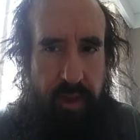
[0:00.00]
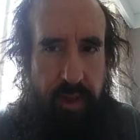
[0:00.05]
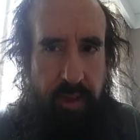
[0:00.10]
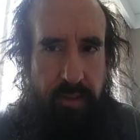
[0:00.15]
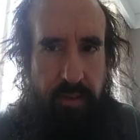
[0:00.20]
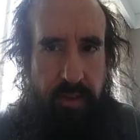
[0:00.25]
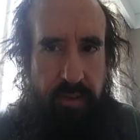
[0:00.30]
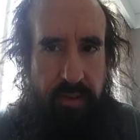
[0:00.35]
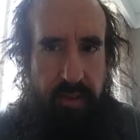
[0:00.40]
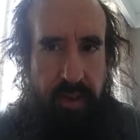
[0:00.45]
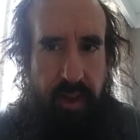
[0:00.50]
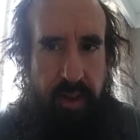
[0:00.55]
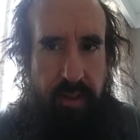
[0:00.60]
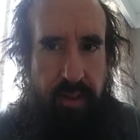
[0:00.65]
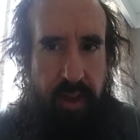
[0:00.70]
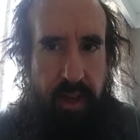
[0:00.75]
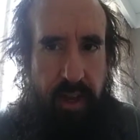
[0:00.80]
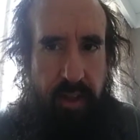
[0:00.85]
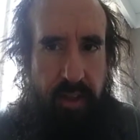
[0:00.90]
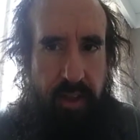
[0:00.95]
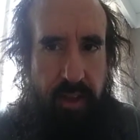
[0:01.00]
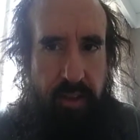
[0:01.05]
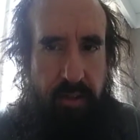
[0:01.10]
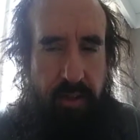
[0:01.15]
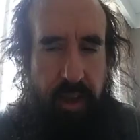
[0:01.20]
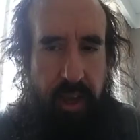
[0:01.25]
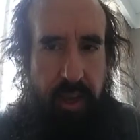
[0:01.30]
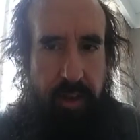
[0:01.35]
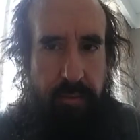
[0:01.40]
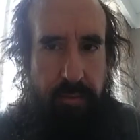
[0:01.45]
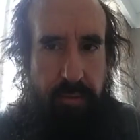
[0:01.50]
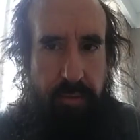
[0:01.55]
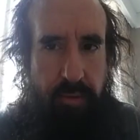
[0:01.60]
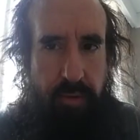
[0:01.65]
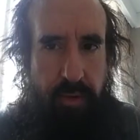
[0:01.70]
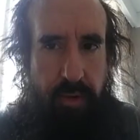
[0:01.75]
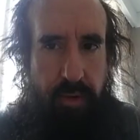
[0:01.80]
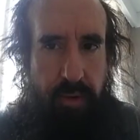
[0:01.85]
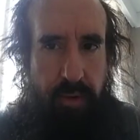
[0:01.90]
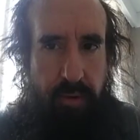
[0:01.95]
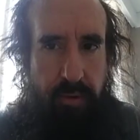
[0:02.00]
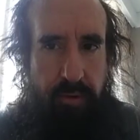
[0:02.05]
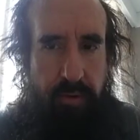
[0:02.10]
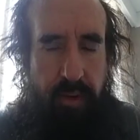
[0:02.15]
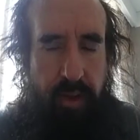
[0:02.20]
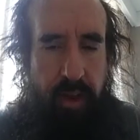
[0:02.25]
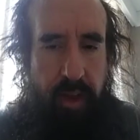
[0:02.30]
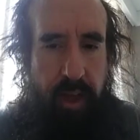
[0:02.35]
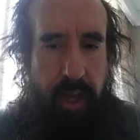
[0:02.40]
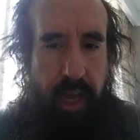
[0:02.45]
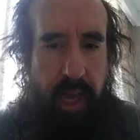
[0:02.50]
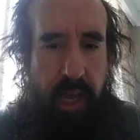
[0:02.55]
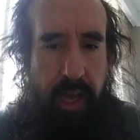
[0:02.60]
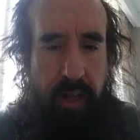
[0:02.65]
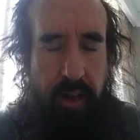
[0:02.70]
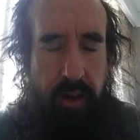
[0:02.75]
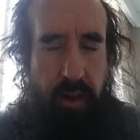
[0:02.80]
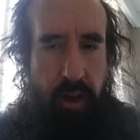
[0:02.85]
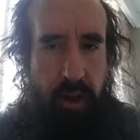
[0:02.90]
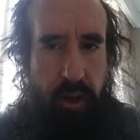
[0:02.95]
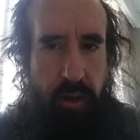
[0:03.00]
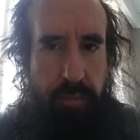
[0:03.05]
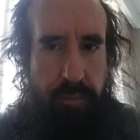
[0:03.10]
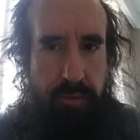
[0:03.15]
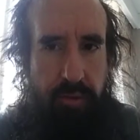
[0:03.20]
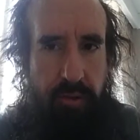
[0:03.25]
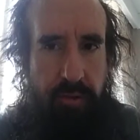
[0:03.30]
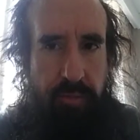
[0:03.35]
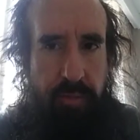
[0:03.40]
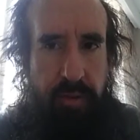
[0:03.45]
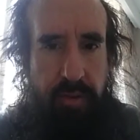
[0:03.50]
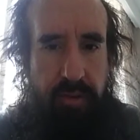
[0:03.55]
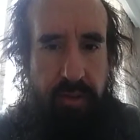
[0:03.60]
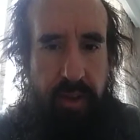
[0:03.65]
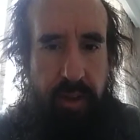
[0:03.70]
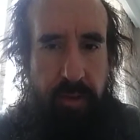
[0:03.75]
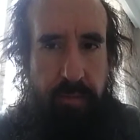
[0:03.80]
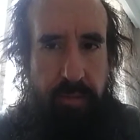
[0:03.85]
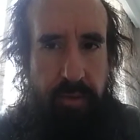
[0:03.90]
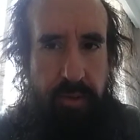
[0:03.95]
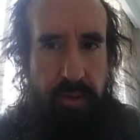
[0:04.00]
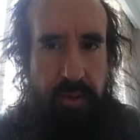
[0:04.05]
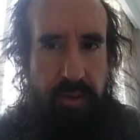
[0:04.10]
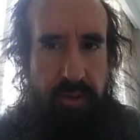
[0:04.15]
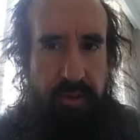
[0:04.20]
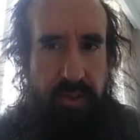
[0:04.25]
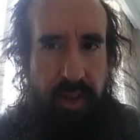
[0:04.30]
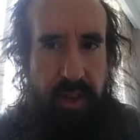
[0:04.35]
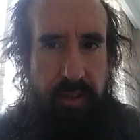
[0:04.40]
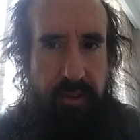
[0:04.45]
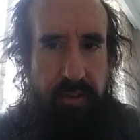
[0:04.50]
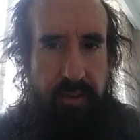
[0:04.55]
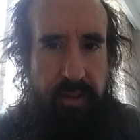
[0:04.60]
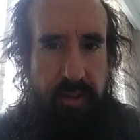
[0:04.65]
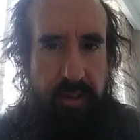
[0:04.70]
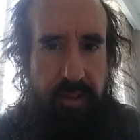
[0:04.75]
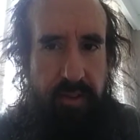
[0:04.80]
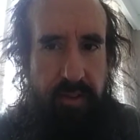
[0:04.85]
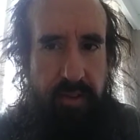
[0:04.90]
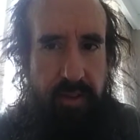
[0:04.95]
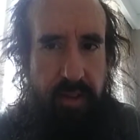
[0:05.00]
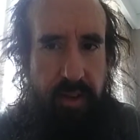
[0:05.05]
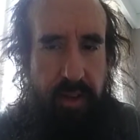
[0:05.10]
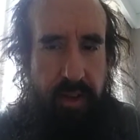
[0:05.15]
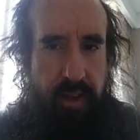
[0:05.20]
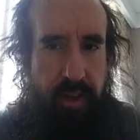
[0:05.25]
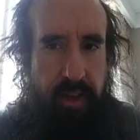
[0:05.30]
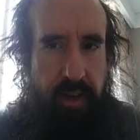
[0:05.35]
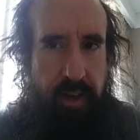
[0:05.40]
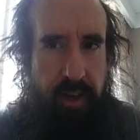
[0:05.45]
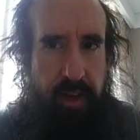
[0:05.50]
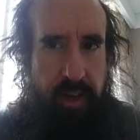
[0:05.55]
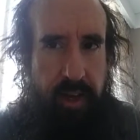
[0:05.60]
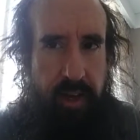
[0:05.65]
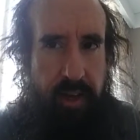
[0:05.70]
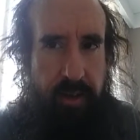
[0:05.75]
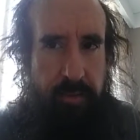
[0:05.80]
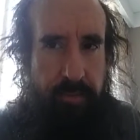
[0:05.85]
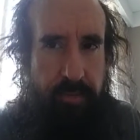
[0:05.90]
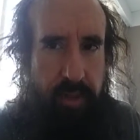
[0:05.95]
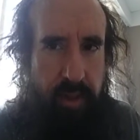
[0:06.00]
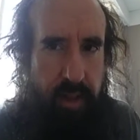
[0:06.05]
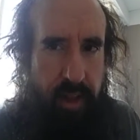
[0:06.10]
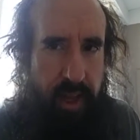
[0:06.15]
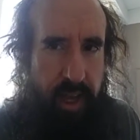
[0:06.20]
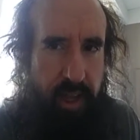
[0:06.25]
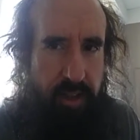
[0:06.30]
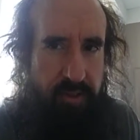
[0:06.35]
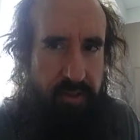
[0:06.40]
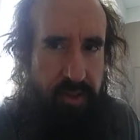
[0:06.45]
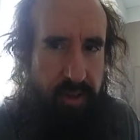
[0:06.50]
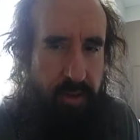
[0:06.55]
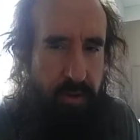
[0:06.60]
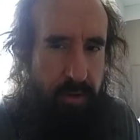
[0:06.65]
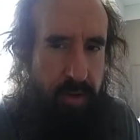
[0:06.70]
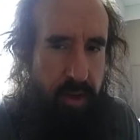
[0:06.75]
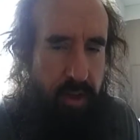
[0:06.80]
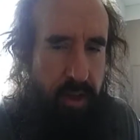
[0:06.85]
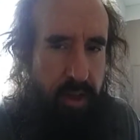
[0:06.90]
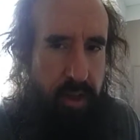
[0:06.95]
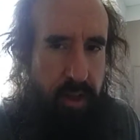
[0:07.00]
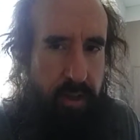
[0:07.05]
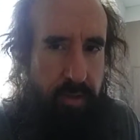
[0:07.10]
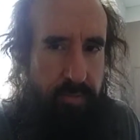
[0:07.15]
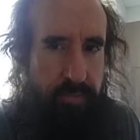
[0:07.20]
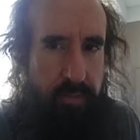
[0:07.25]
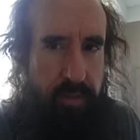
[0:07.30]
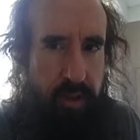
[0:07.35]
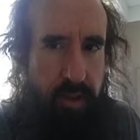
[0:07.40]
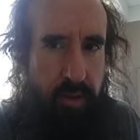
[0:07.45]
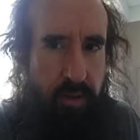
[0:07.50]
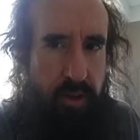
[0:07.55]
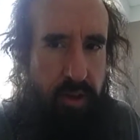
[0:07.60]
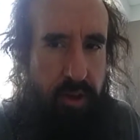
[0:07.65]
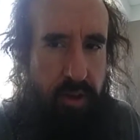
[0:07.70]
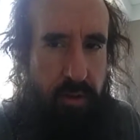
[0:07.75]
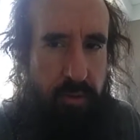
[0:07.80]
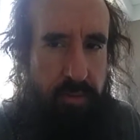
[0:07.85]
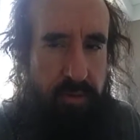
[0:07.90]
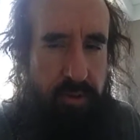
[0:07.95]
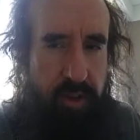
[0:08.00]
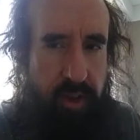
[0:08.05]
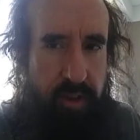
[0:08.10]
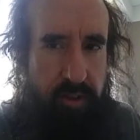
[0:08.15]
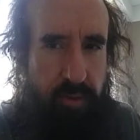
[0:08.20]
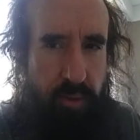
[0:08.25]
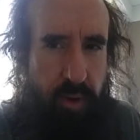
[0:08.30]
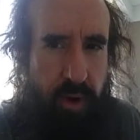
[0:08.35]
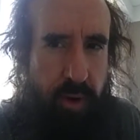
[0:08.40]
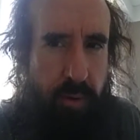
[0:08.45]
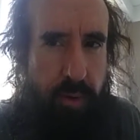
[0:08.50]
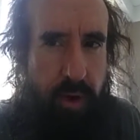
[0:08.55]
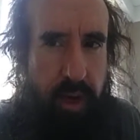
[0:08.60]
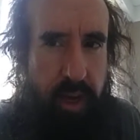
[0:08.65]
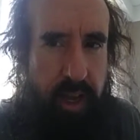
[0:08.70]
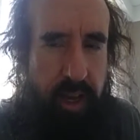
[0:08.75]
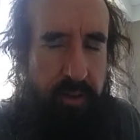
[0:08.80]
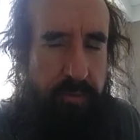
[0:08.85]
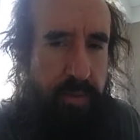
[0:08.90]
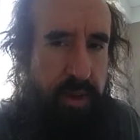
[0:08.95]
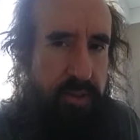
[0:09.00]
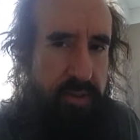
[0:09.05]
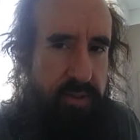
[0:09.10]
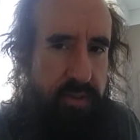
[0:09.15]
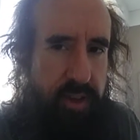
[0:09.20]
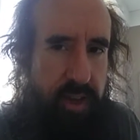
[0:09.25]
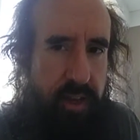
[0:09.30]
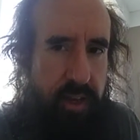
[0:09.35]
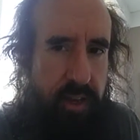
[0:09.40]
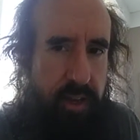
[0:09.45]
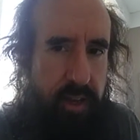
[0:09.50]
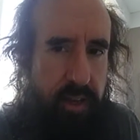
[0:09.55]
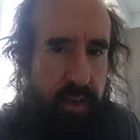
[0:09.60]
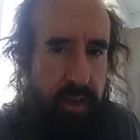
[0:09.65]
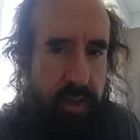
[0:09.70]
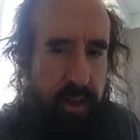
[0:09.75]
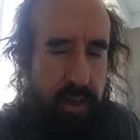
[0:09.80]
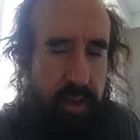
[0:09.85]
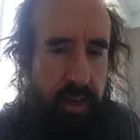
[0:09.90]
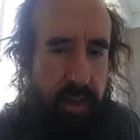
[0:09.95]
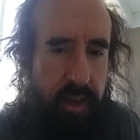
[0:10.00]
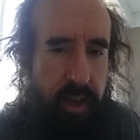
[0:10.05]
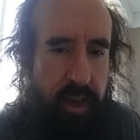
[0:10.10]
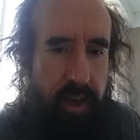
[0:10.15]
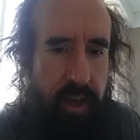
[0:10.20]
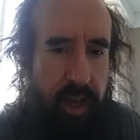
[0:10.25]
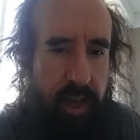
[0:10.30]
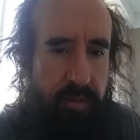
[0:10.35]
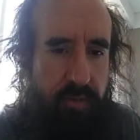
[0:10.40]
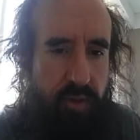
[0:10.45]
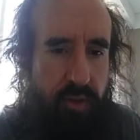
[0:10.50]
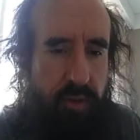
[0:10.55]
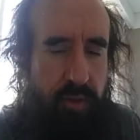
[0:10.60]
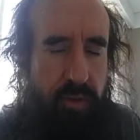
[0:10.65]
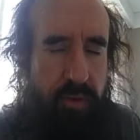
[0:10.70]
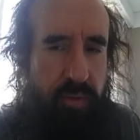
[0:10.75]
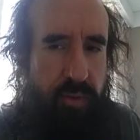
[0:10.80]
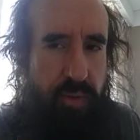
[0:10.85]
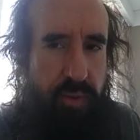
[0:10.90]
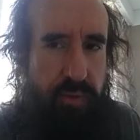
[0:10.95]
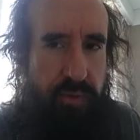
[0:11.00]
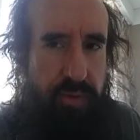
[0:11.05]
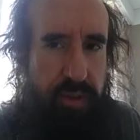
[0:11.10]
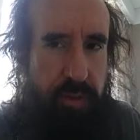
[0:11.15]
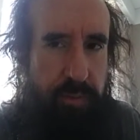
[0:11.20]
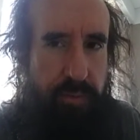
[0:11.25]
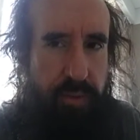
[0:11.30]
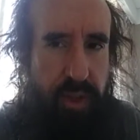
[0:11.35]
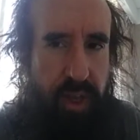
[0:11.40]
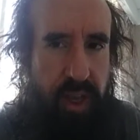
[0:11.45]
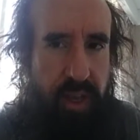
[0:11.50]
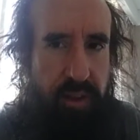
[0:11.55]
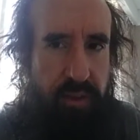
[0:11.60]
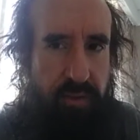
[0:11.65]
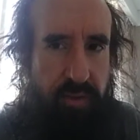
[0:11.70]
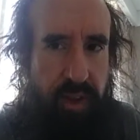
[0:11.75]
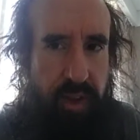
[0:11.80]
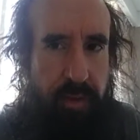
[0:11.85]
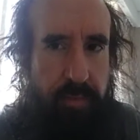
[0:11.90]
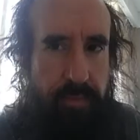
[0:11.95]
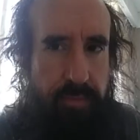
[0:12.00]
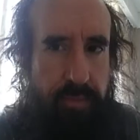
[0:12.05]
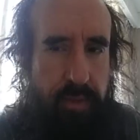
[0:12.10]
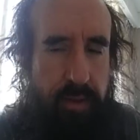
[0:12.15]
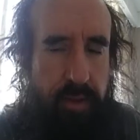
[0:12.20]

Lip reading: give assent to anything you can't prove, and all proof must come through the senses. And so, Hume says, when I walk out of my study after doing some philosophy,